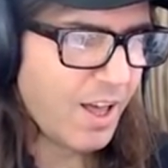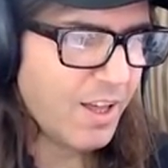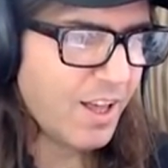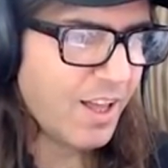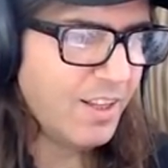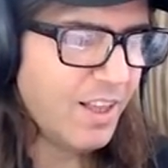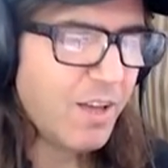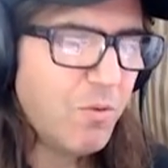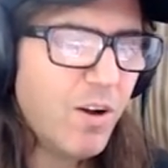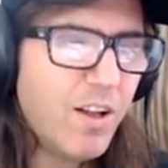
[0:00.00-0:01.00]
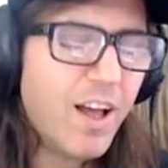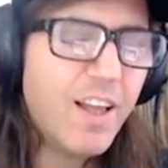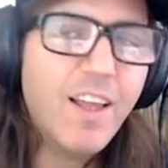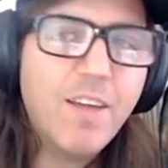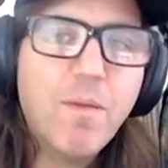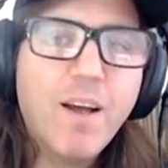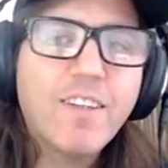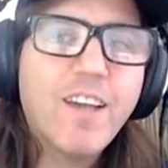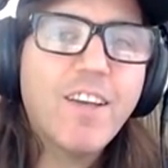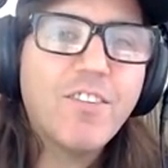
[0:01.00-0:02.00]
I, I, I, I like Mike
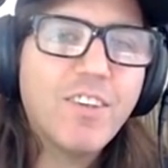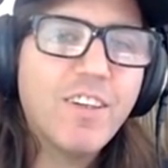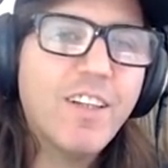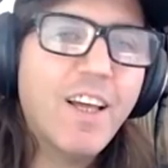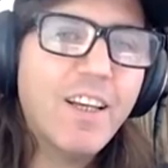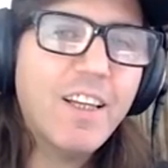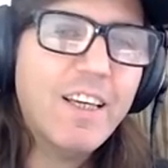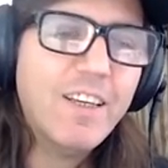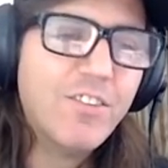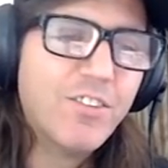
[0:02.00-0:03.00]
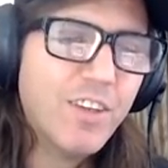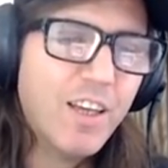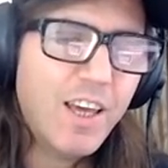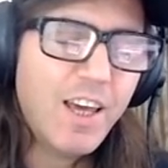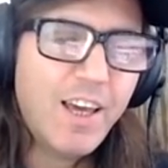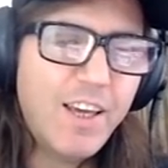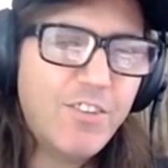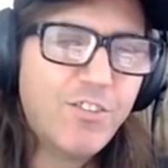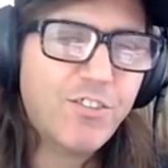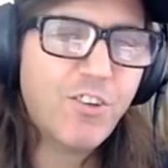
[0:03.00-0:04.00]
Tyson in that he's, he's
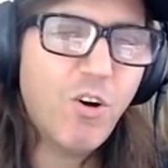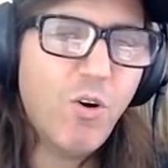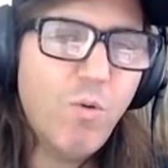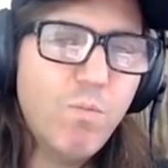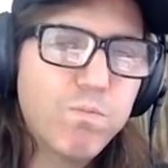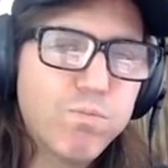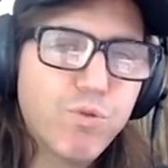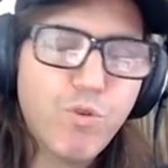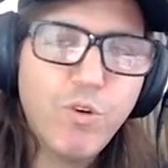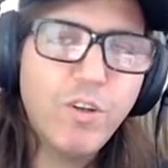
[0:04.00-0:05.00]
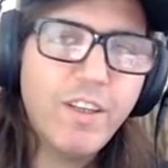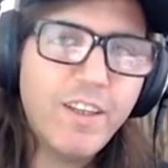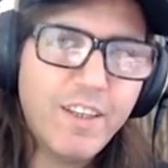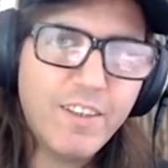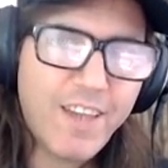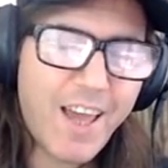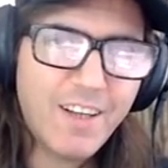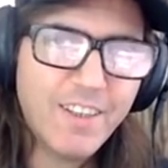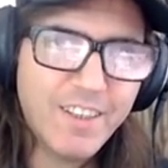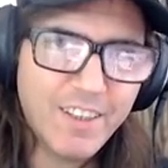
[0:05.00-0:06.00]
so brutally
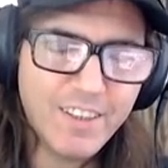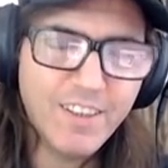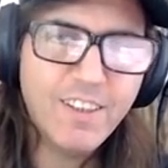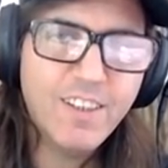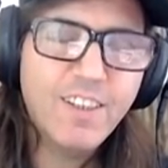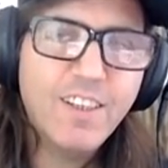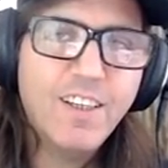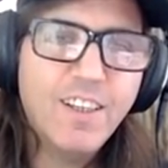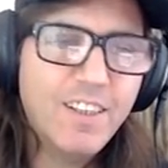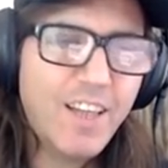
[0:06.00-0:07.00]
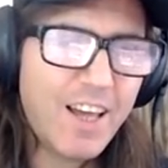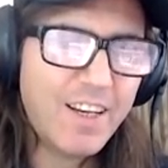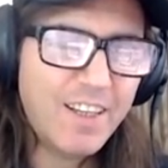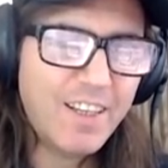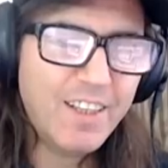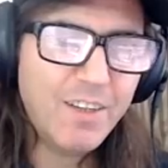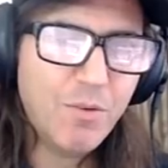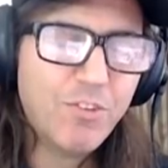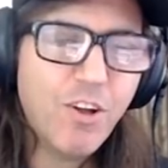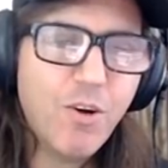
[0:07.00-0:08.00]
talented that there
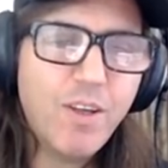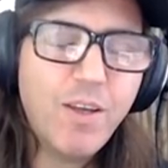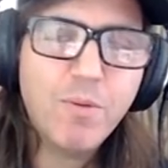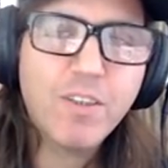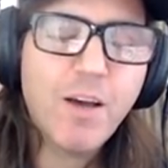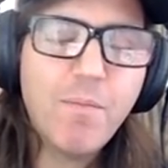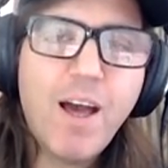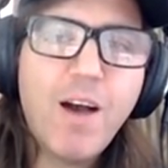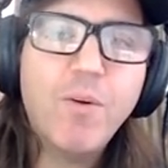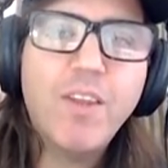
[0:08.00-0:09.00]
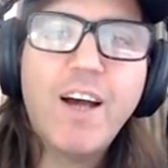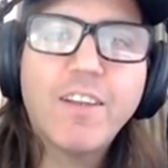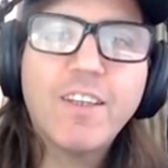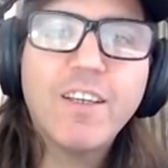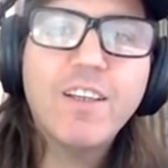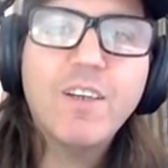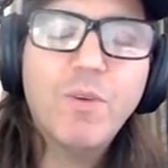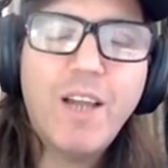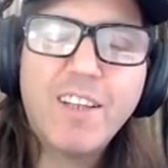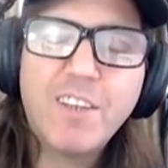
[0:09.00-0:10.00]
was no he would come out without the
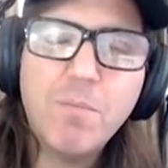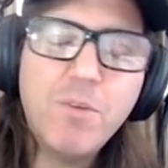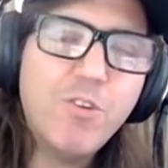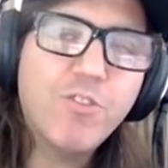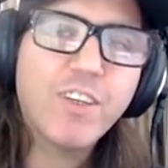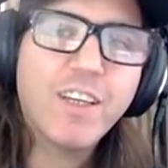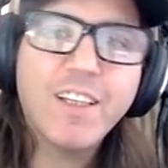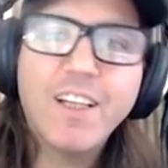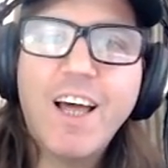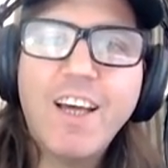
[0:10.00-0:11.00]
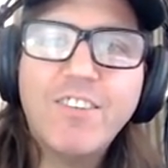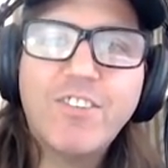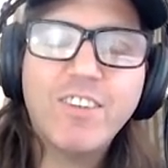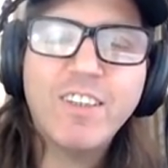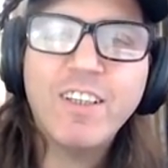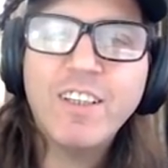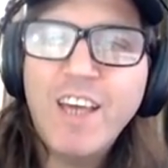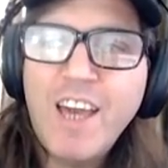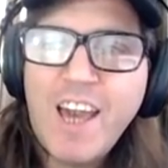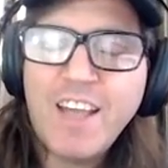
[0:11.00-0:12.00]
without the music and the lights and the
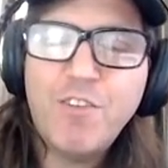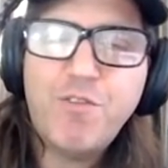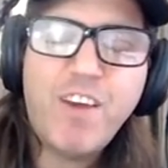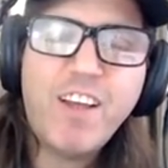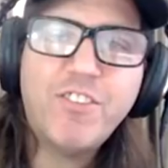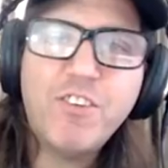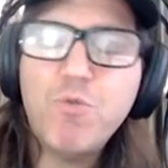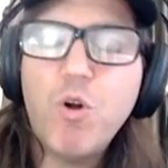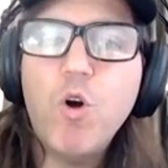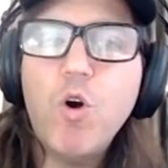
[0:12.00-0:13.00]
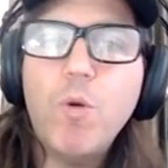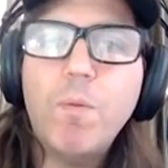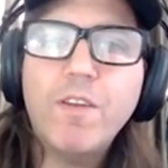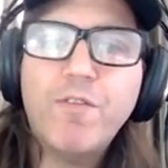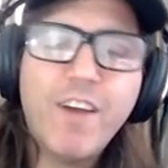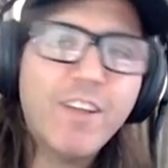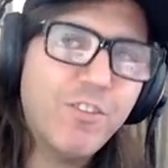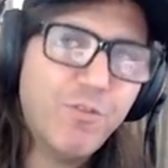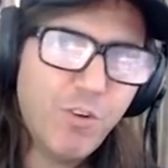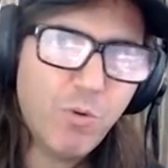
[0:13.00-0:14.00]
and the fancy robe and the fancy
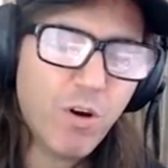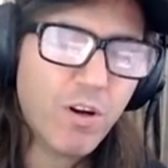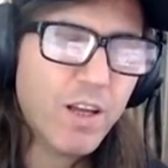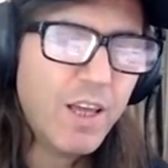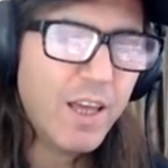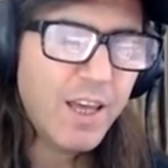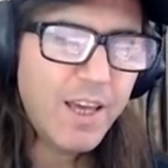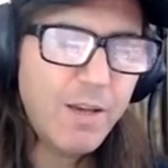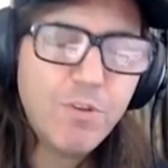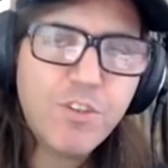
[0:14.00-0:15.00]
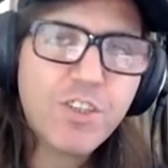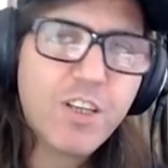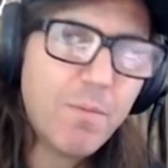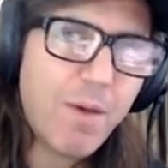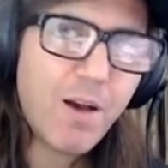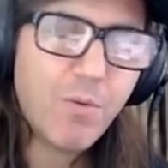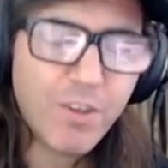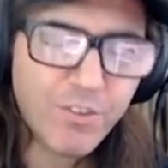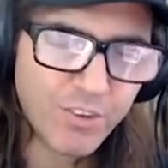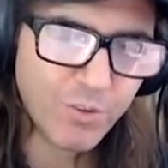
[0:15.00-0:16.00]
footwork he would just come out with
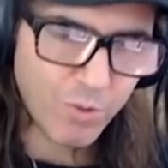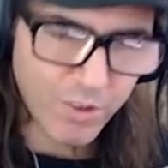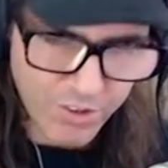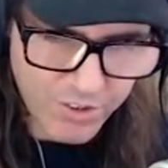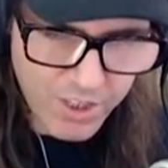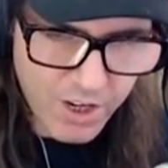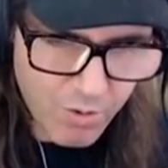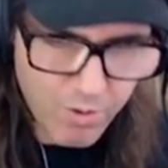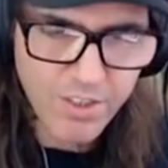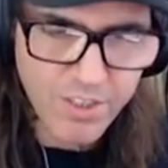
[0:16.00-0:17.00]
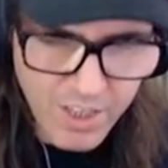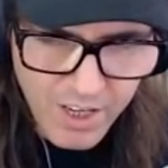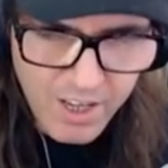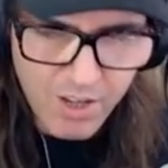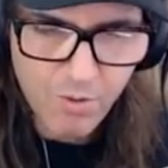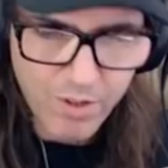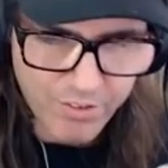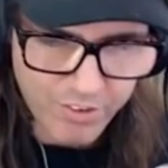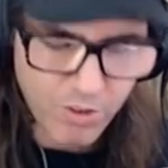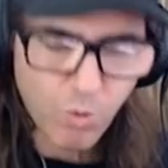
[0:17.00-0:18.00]
his with his you know with his with
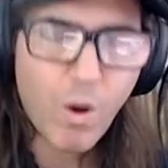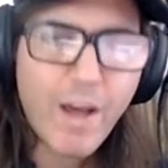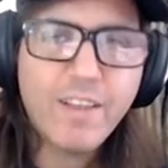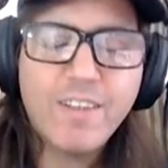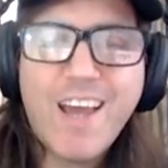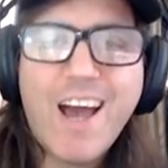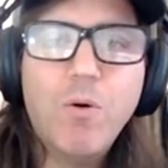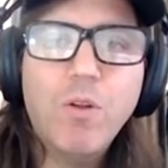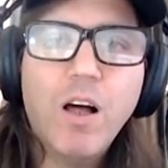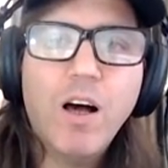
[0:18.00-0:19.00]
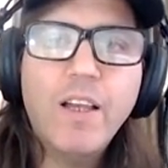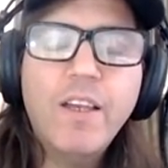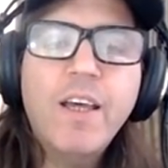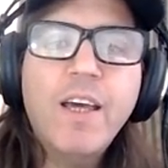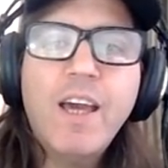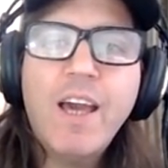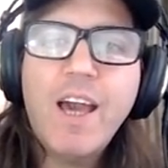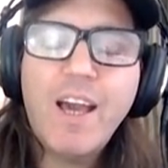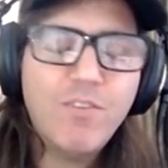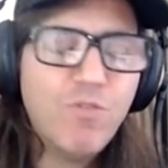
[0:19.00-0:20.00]
his little white towel on
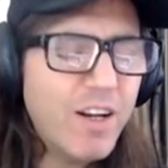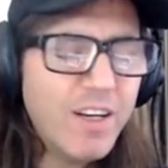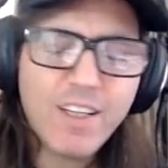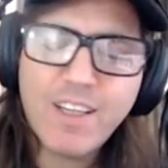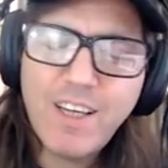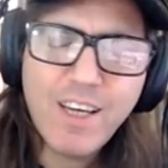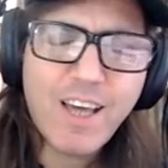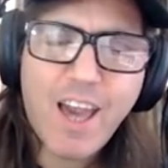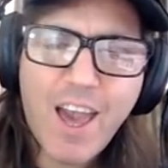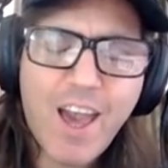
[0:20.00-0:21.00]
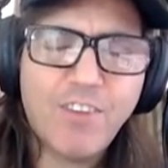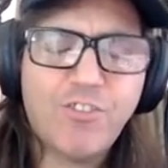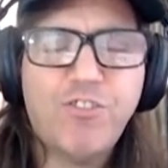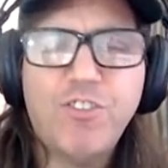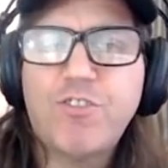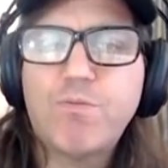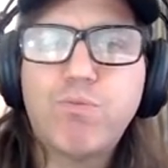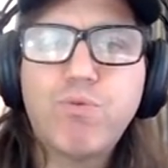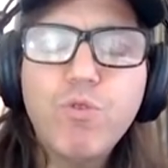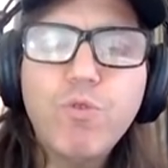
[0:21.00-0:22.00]
and ready to kick ass, just
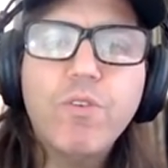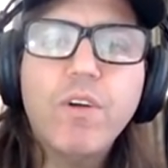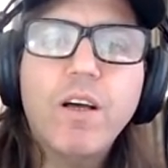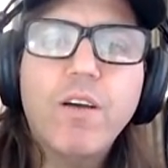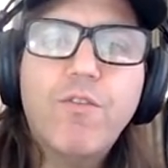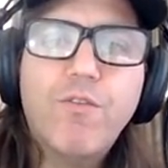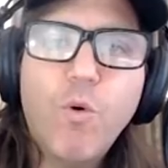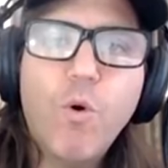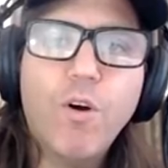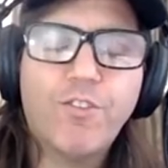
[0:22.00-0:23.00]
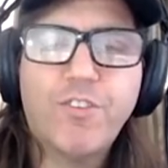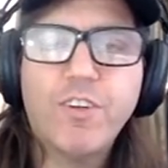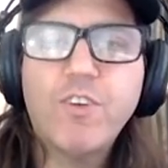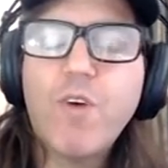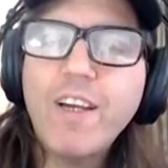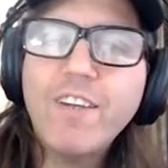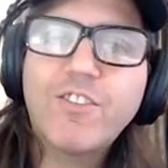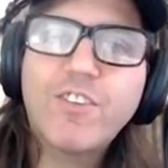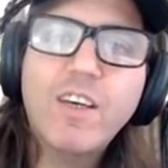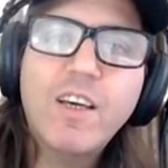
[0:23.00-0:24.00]
brute force, the
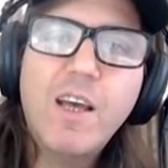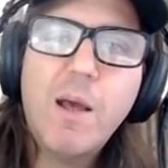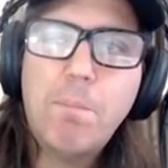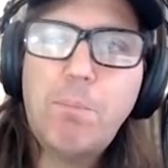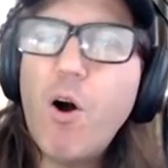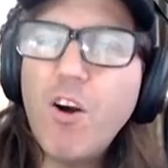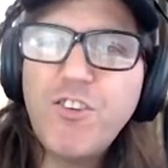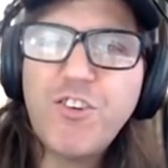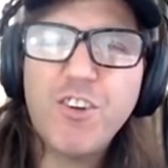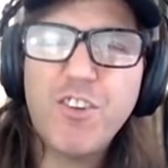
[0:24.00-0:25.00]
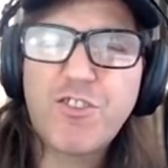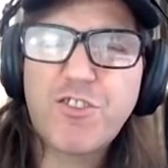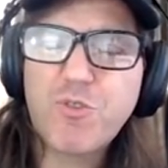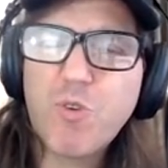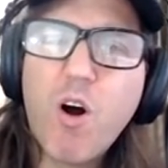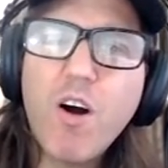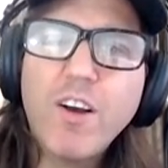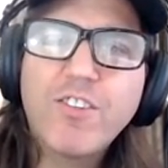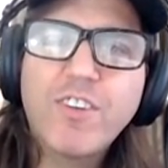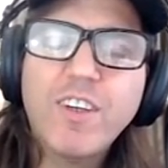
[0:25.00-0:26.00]
greatest puncher, the
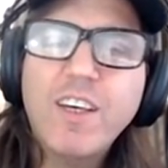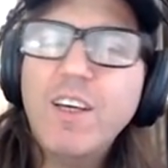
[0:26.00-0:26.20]
strongest.